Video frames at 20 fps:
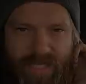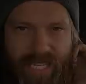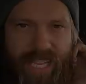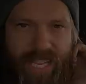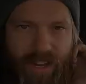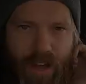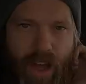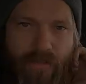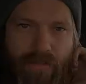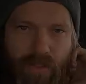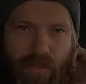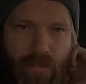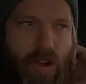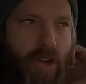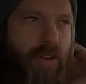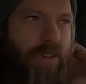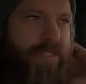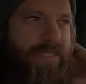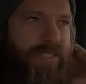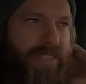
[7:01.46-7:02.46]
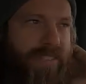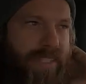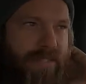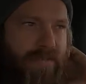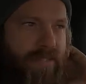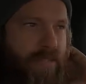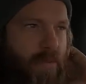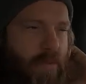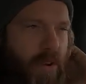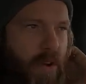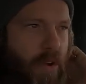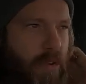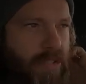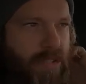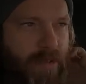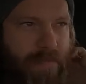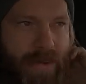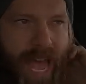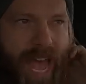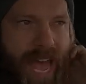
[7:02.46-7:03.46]
to get off the roads. If the
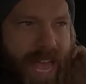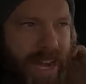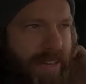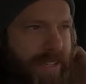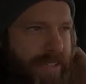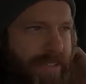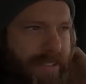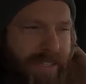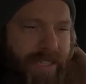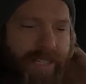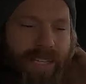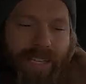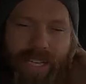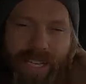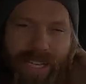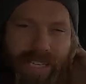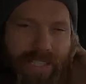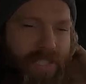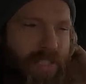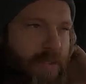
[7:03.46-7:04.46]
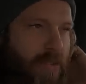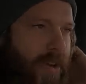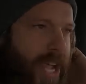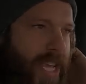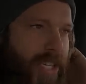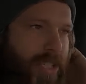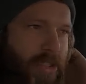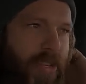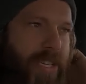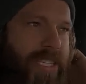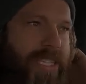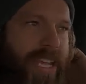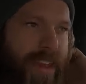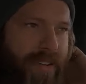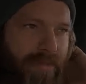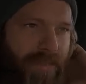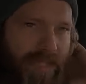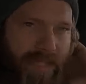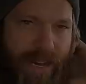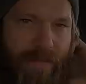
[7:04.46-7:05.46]
roads are bad, it's the right choice
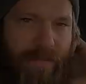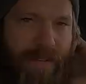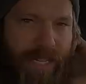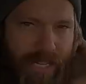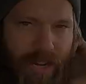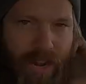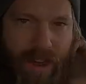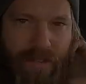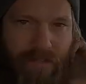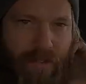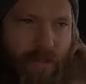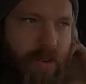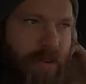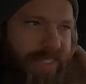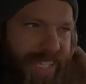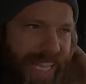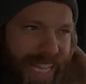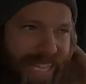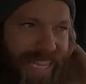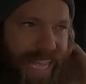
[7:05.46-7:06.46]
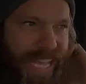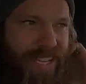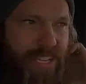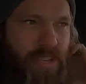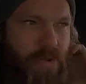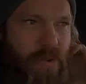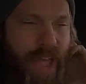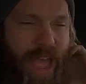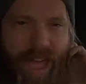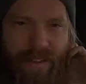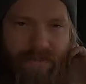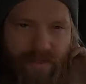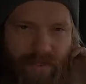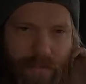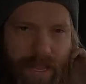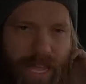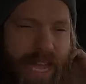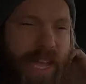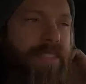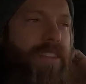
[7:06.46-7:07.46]
every time to get off the roads, unless you have
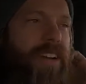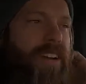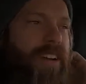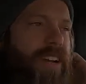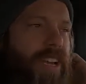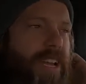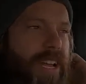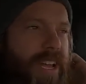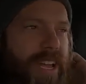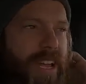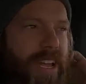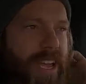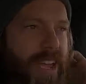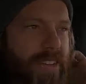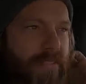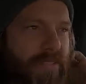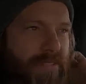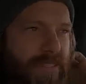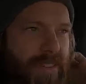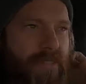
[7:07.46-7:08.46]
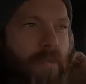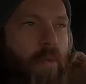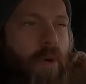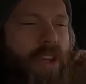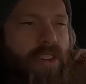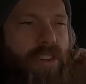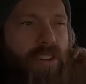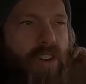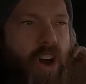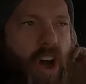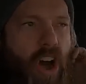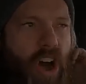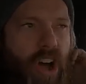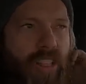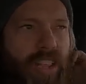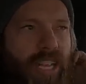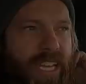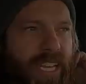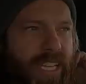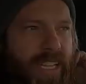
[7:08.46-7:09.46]
to be out there. If, if what you're
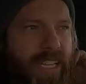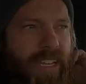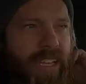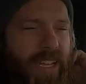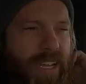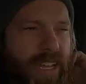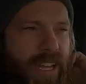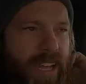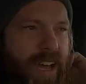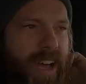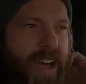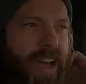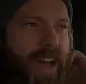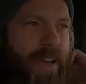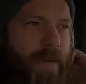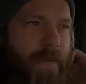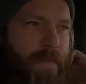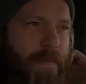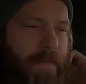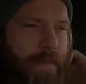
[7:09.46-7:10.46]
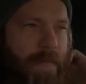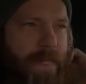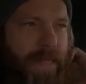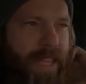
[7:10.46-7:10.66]
hauling, um,